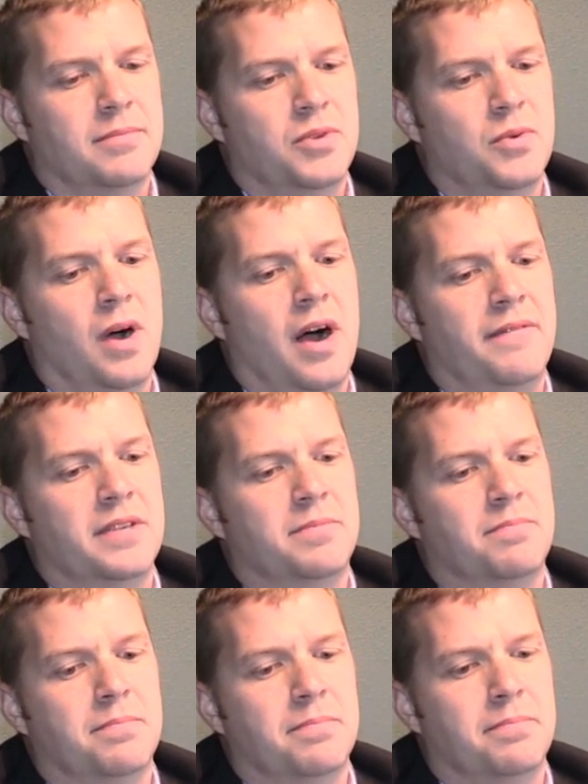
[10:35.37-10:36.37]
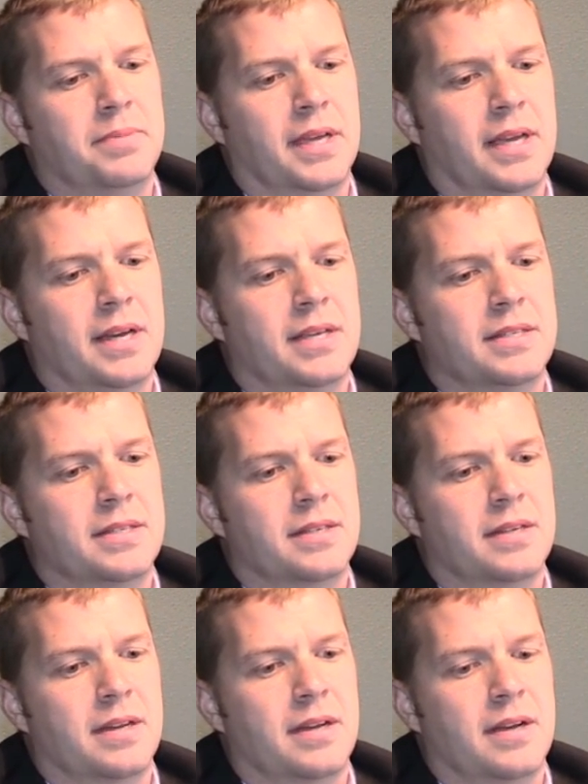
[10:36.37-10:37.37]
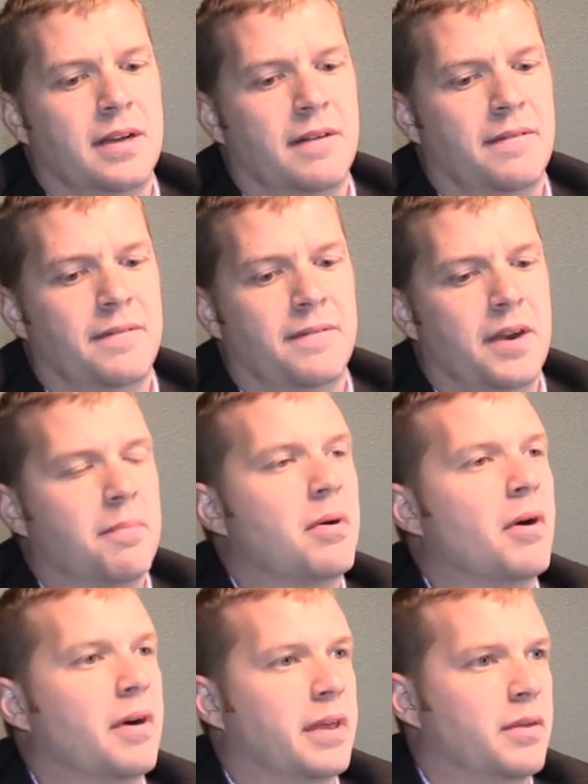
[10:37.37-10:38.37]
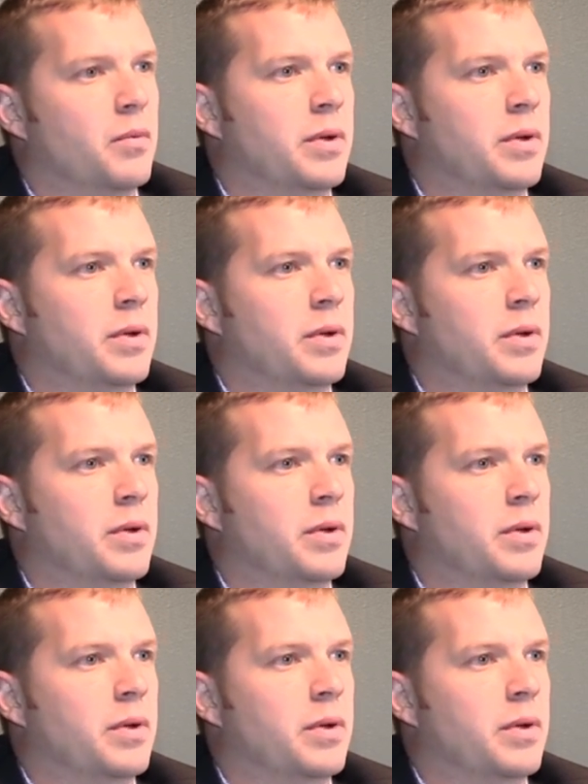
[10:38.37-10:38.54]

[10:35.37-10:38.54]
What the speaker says: to office because of their party.